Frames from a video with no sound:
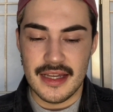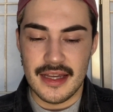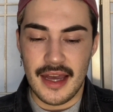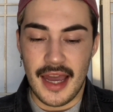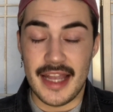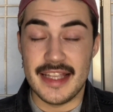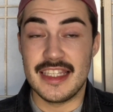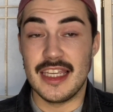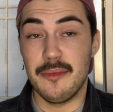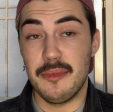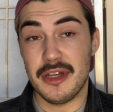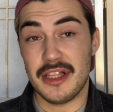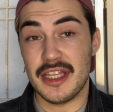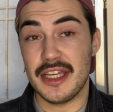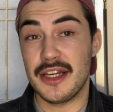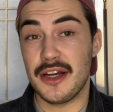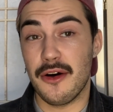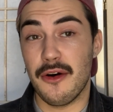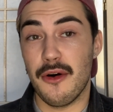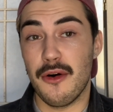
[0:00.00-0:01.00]
I typically
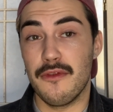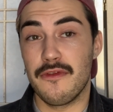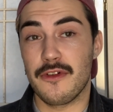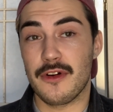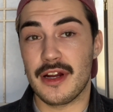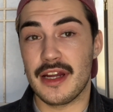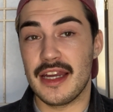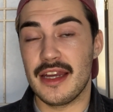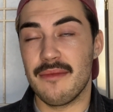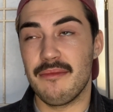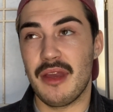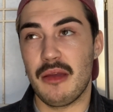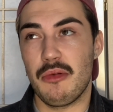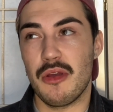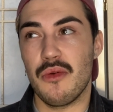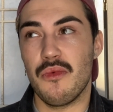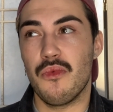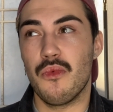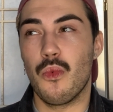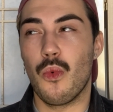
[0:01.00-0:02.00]
go over it
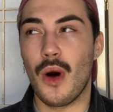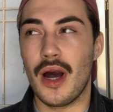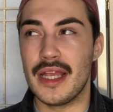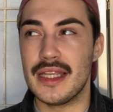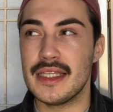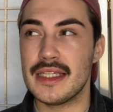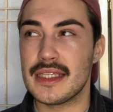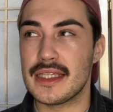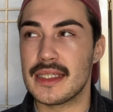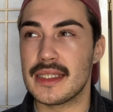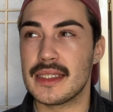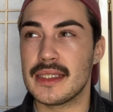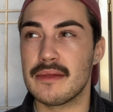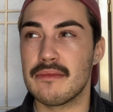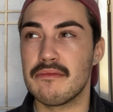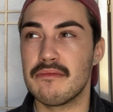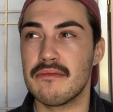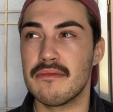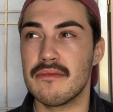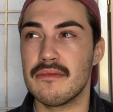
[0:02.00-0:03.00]
maybe once,
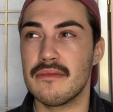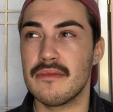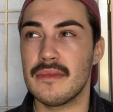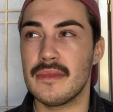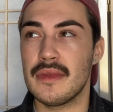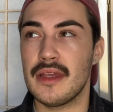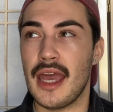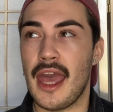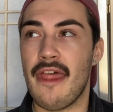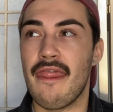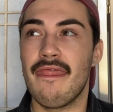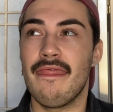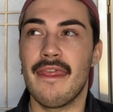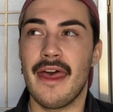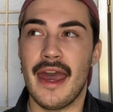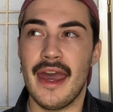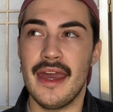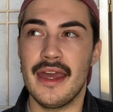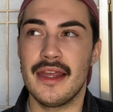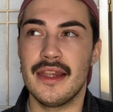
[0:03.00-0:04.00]
and
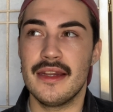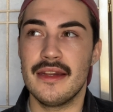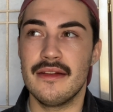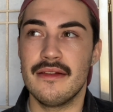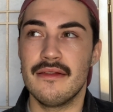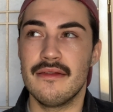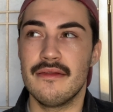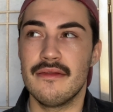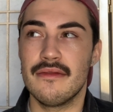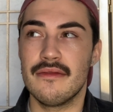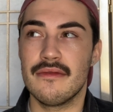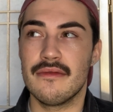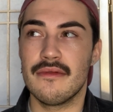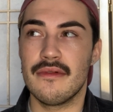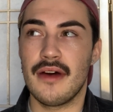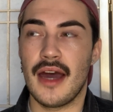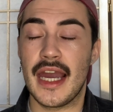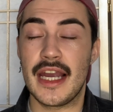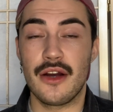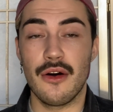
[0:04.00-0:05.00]
then
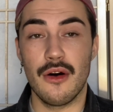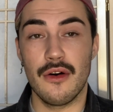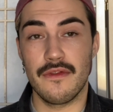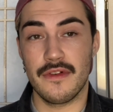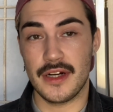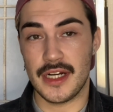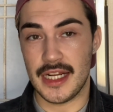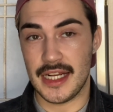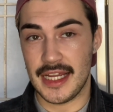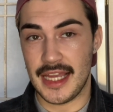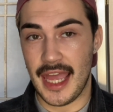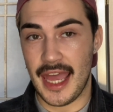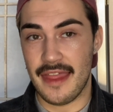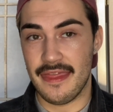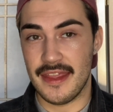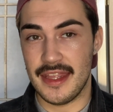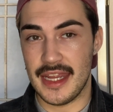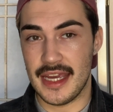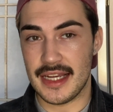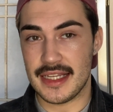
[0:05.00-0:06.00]
I go over it again
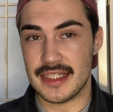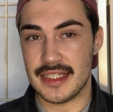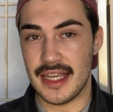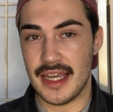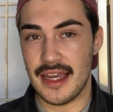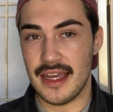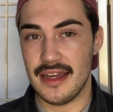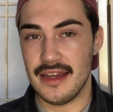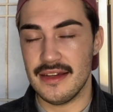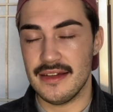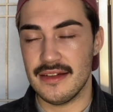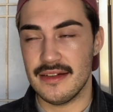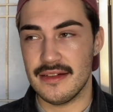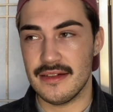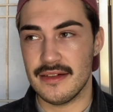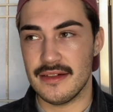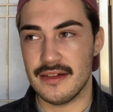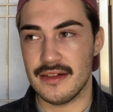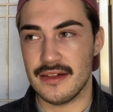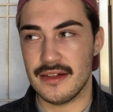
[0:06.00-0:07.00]
the next day.
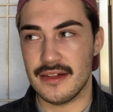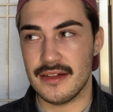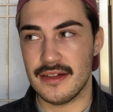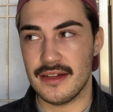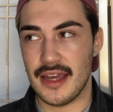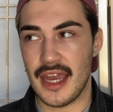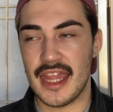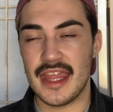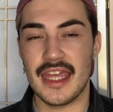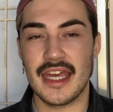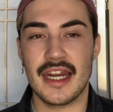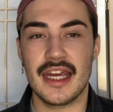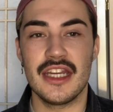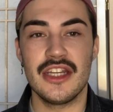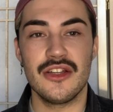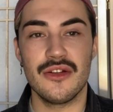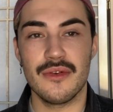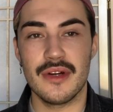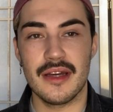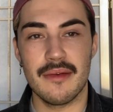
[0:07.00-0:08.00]
And then I
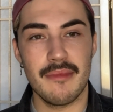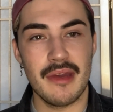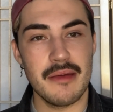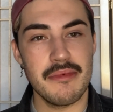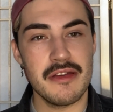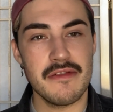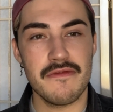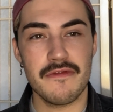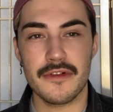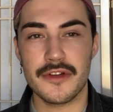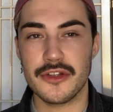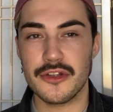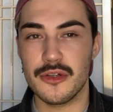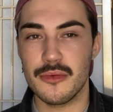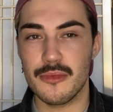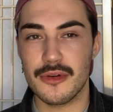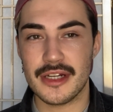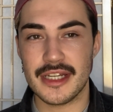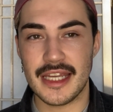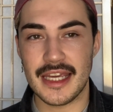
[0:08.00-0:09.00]
do it maybe for 2
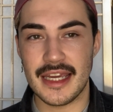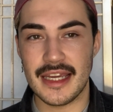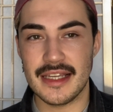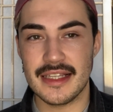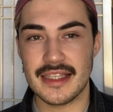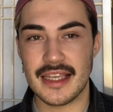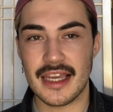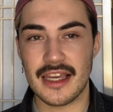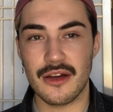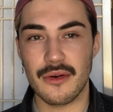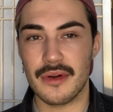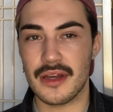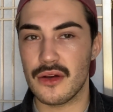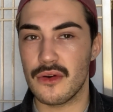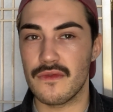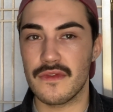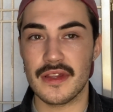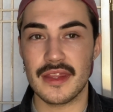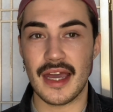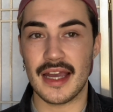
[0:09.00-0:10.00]
more days, like going
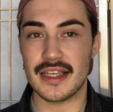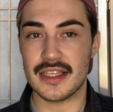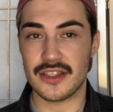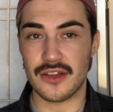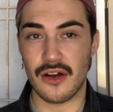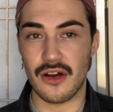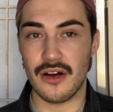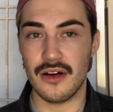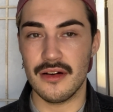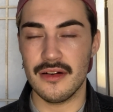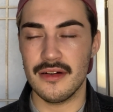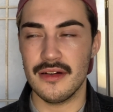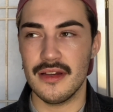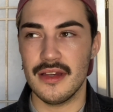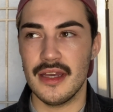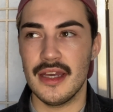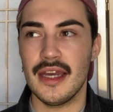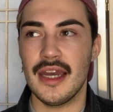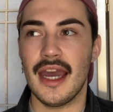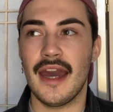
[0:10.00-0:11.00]
over that song.
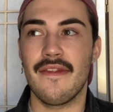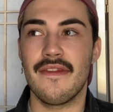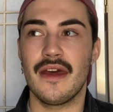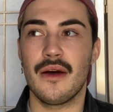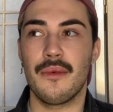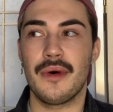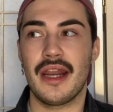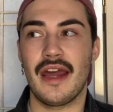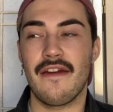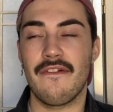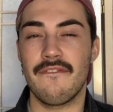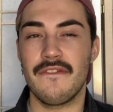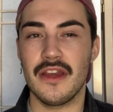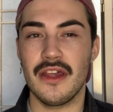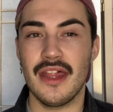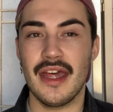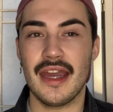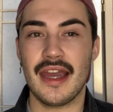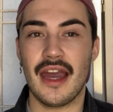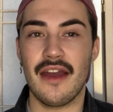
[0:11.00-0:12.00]
And then when I
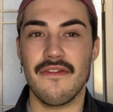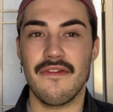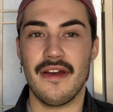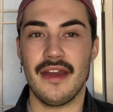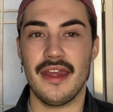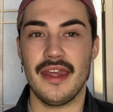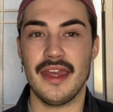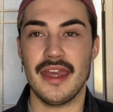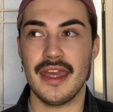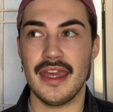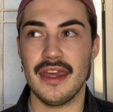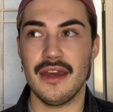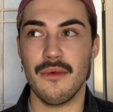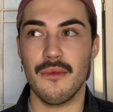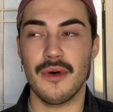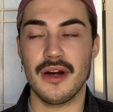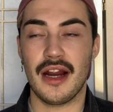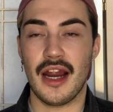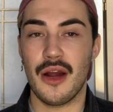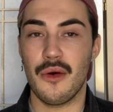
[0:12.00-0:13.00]
feel like I've hit
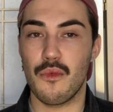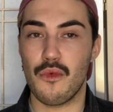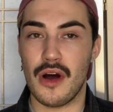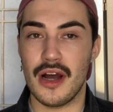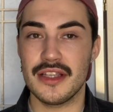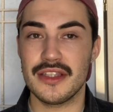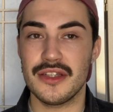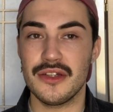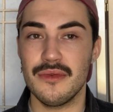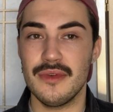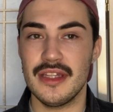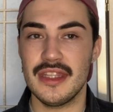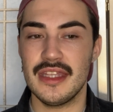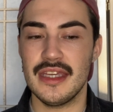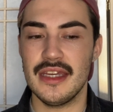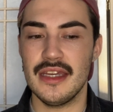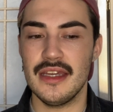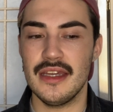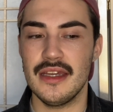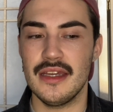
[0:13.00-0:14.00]
where I want to with
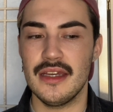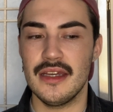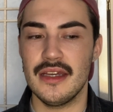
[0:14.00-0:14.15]
it,